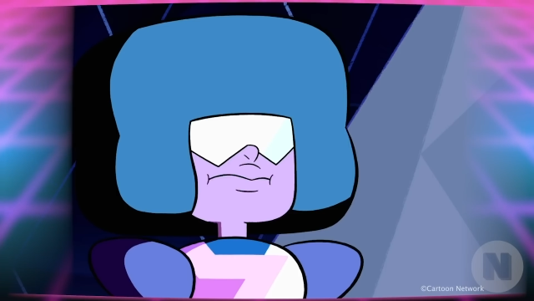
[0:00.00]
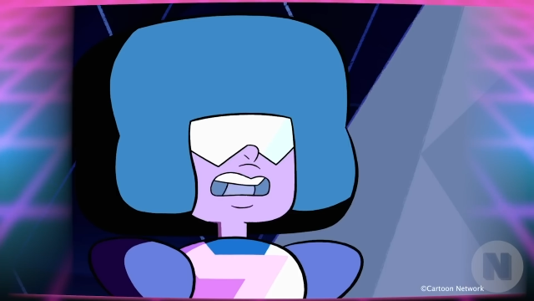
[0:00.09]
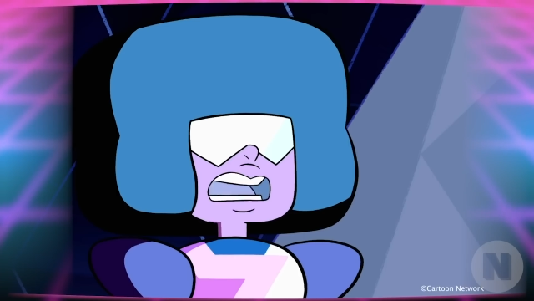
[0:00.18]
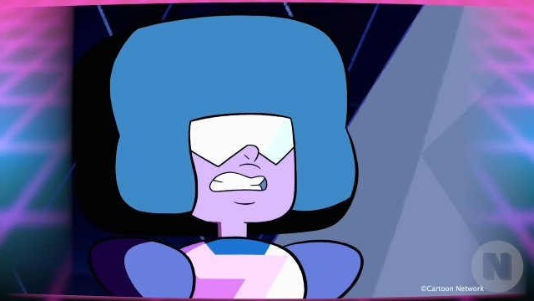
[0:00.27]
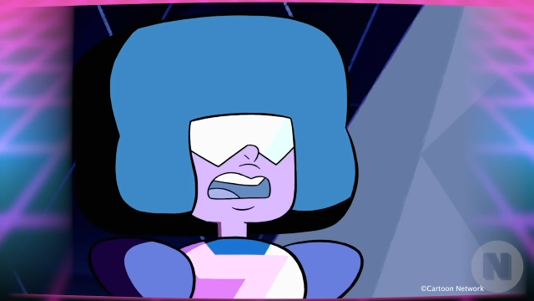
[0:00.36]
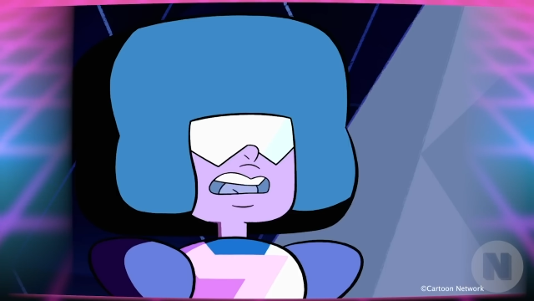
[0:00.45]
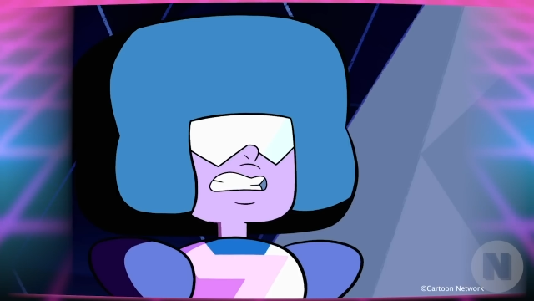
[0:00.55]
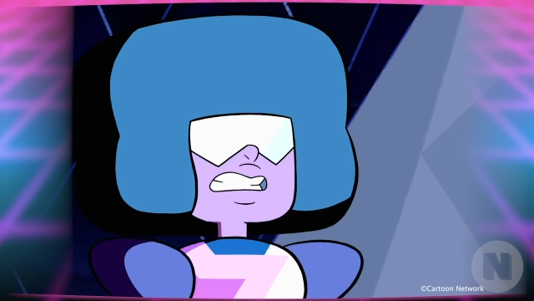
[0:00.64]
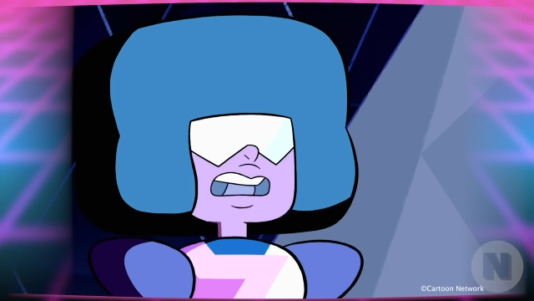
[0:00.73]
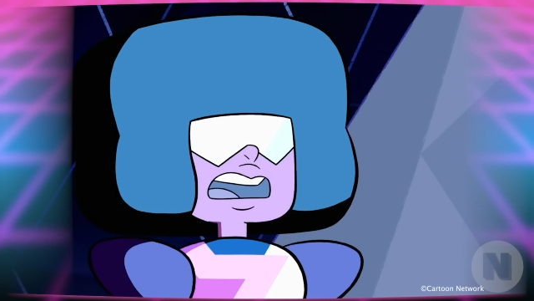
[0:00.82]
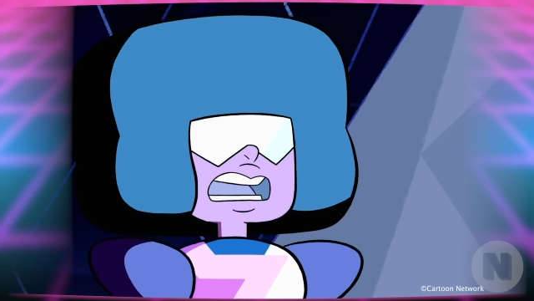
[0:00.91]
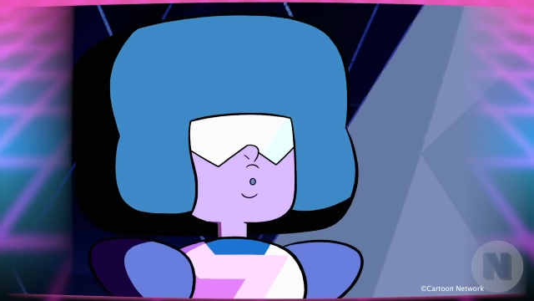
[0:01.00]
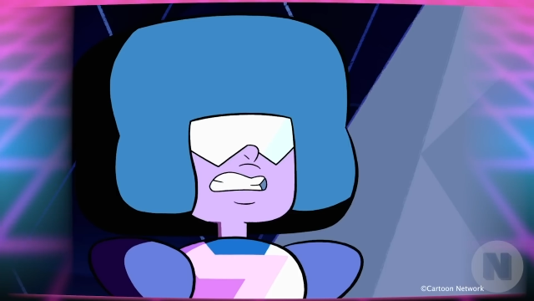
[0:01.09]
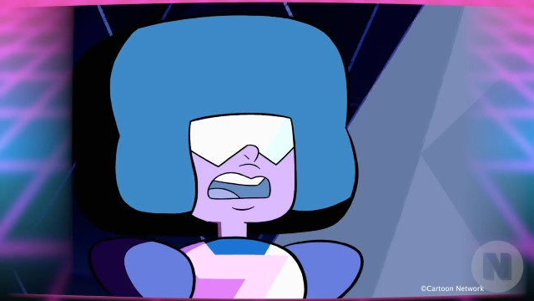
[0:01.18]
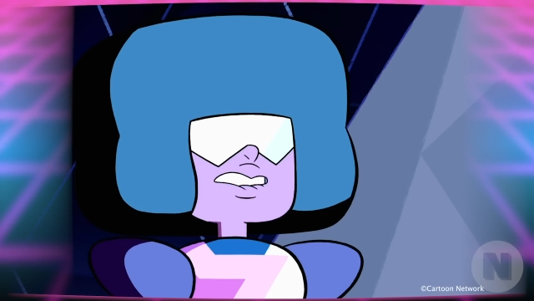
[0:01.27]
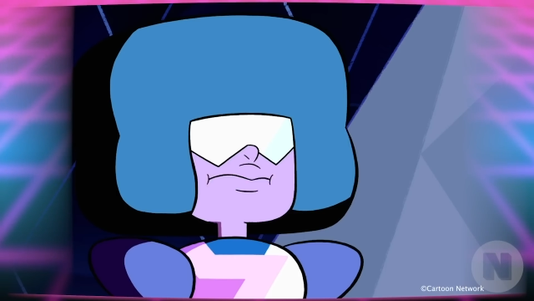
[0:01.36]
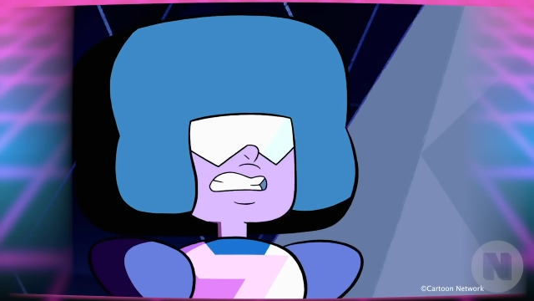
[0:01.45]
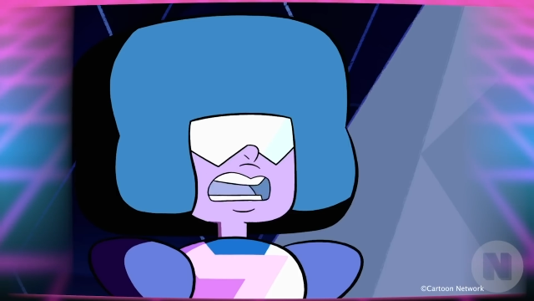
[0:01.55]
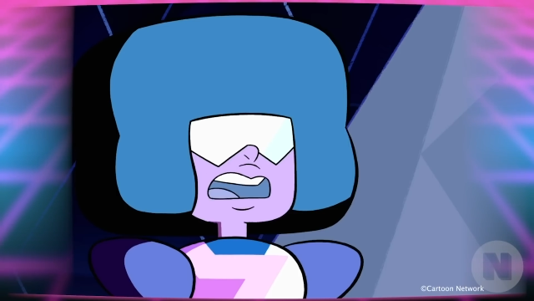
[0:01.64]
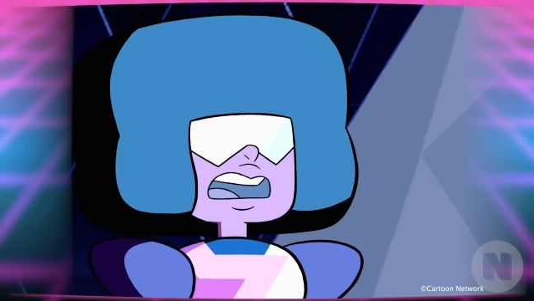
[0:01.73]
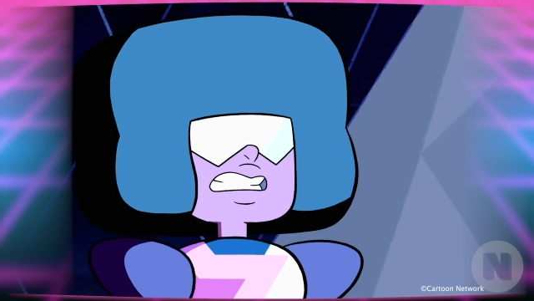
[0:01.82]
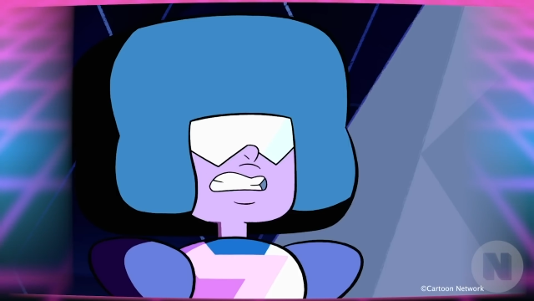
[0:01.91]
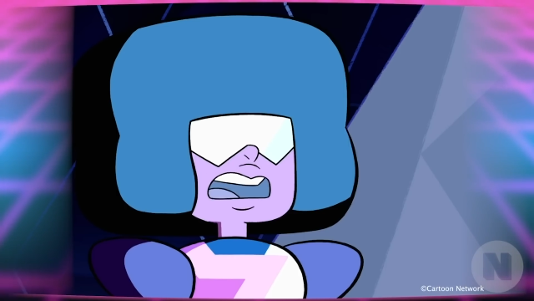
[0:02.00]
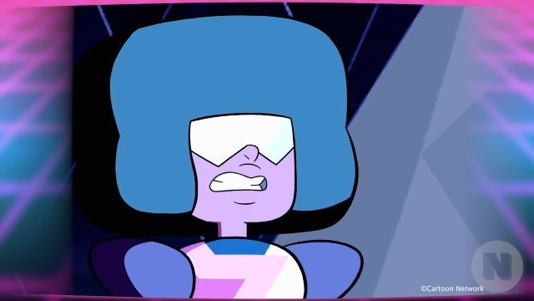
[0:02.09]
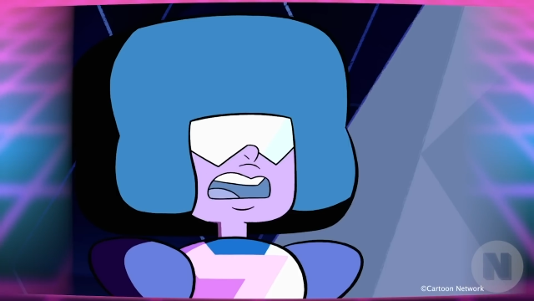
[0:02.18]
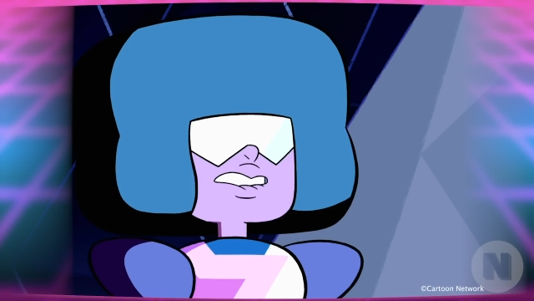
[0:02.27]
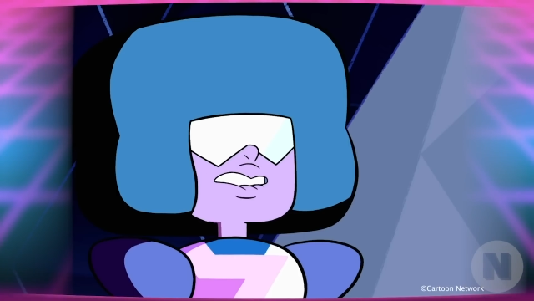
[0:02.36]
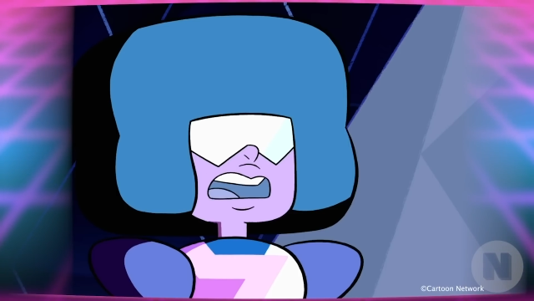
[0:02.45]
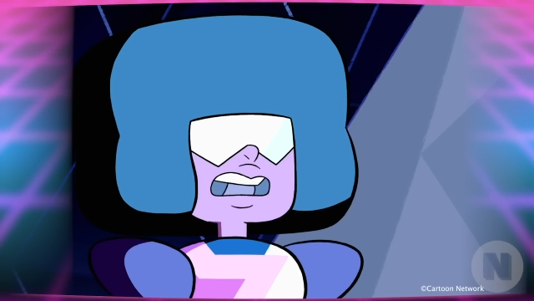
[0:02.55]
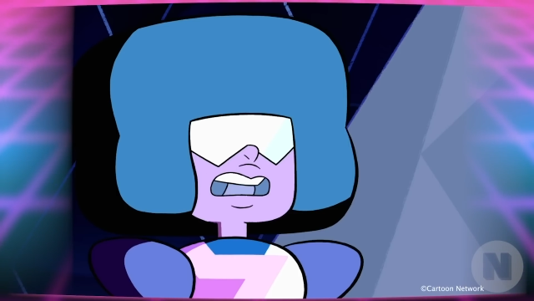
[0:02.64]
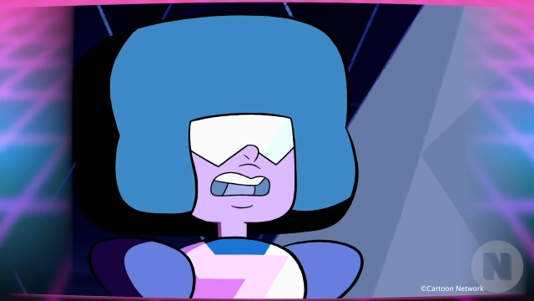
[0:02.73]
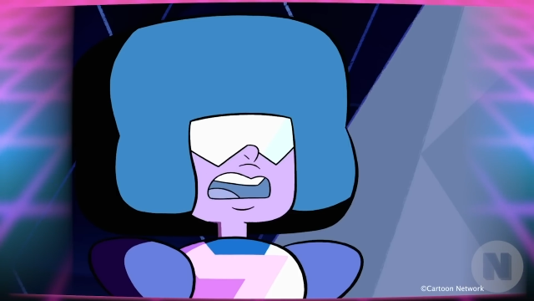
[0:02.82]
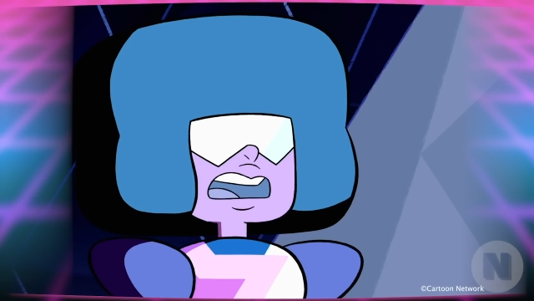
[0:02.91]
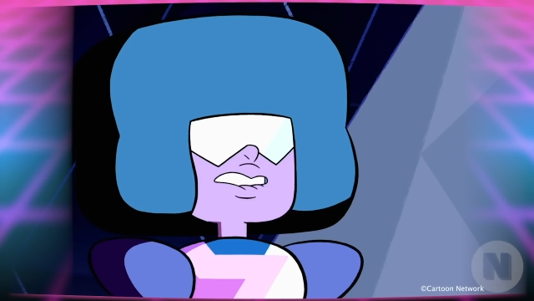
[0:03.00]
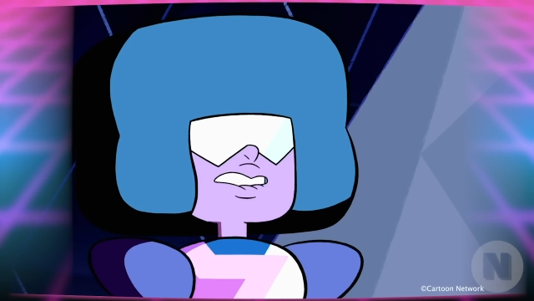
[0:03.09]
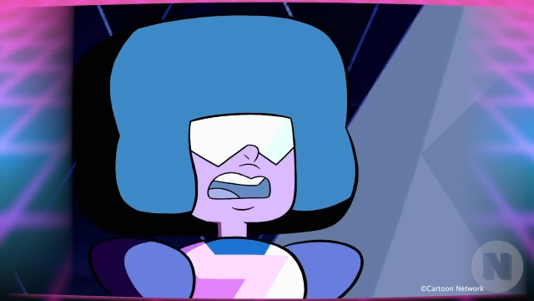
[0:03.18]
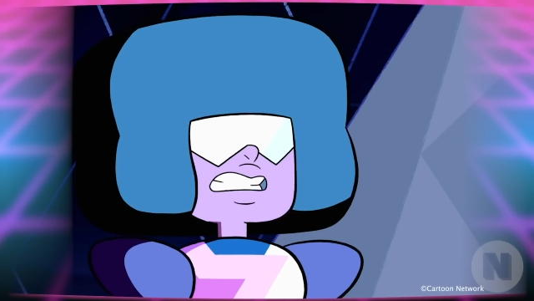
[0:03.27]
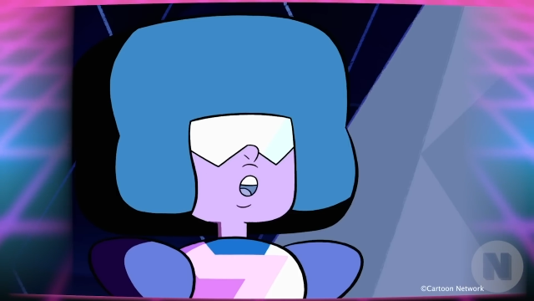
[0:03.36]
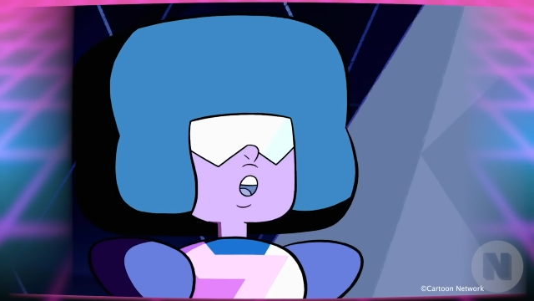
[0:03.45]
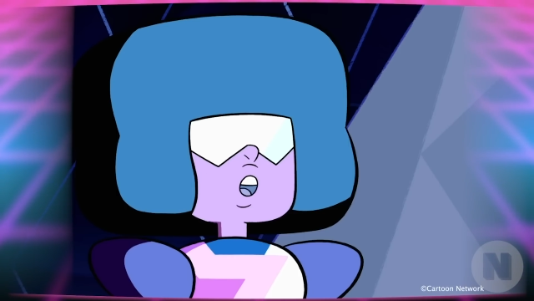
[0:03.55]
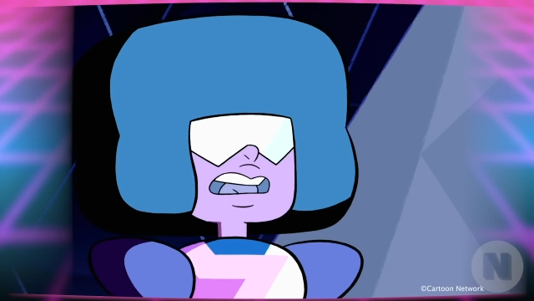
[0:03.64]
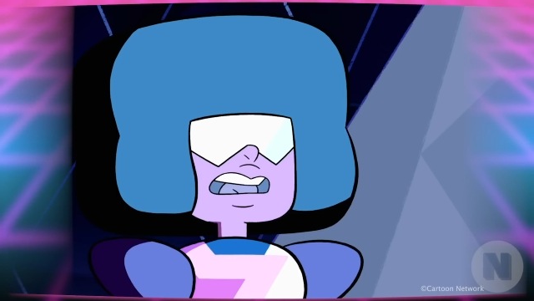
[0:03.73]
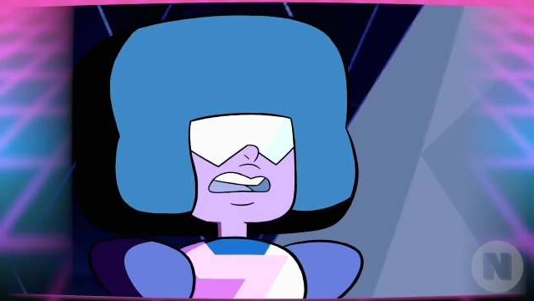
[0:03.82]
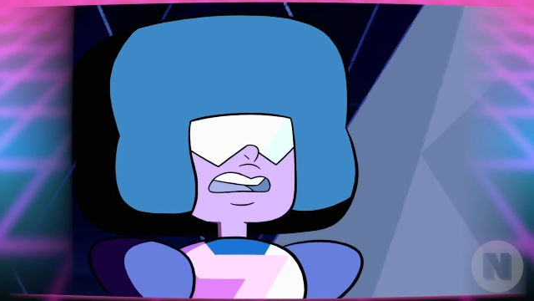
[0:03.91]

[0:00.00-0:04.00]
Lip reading: Nobody's mouth can be seen.